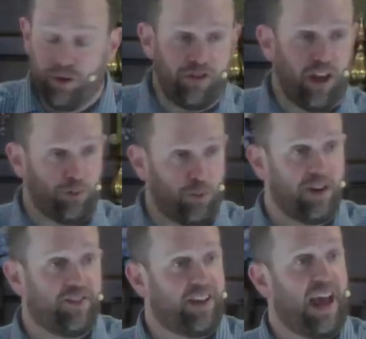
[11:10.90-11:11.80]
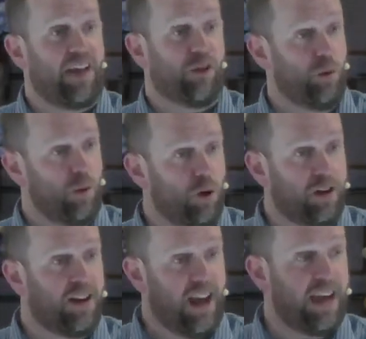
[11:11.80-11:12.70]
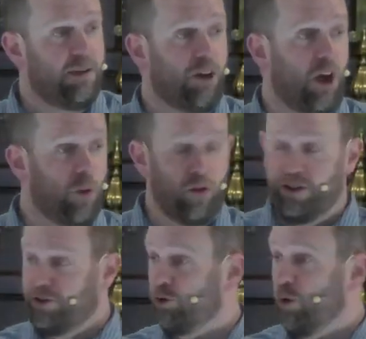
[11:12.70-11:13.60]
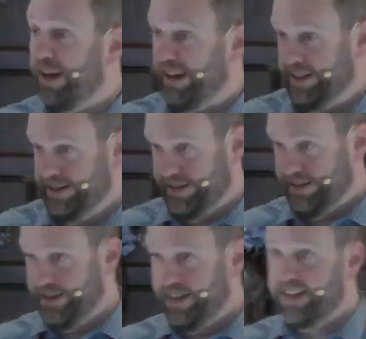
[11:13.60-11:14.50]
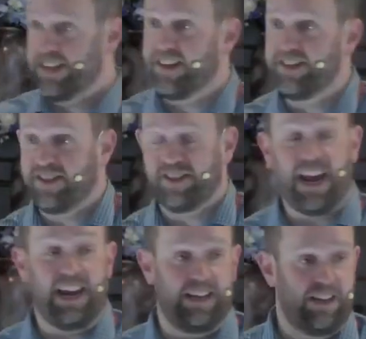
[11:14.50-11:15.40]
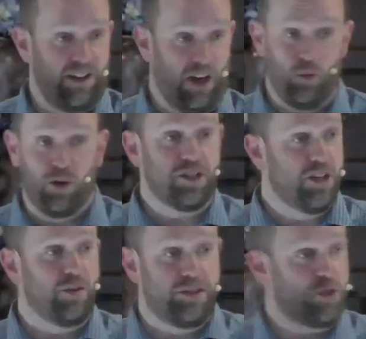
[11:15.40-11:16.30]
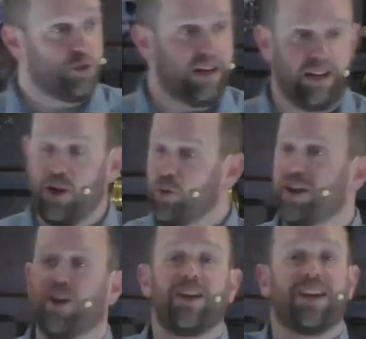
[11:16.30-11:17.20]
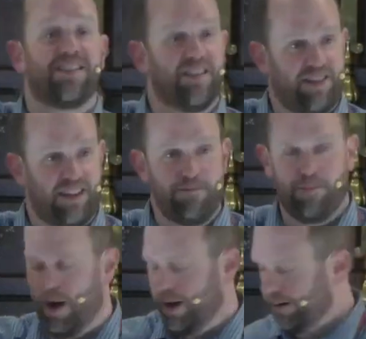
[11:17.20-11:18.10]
desperately sad that we wouldn't let him go on this train. He didn't understand. I want to go on this train. No, we're going into the theme park.